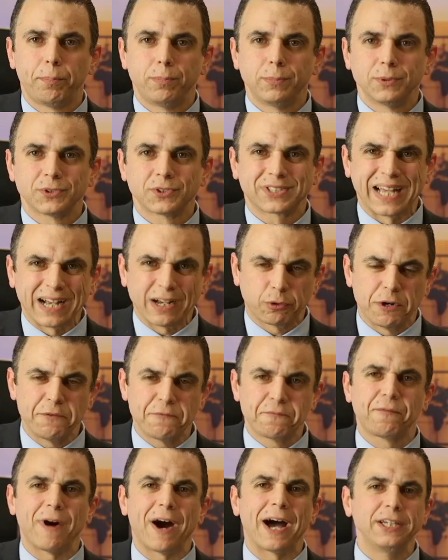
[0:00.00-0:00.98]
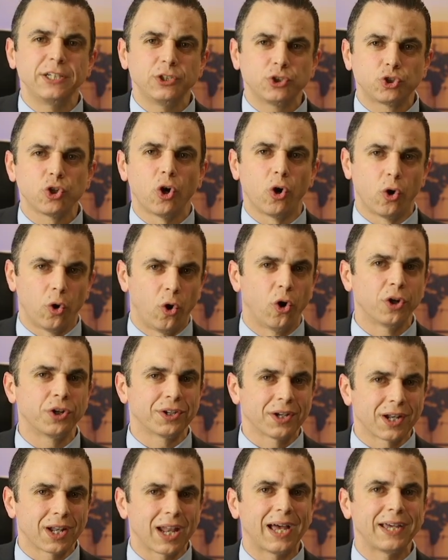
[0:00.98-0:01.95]
sacrifice your
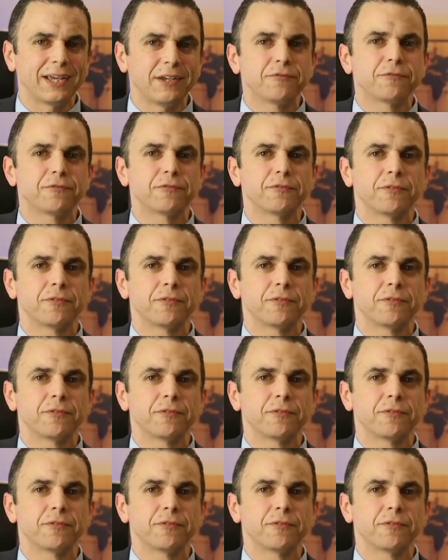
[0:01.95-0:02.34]
own life,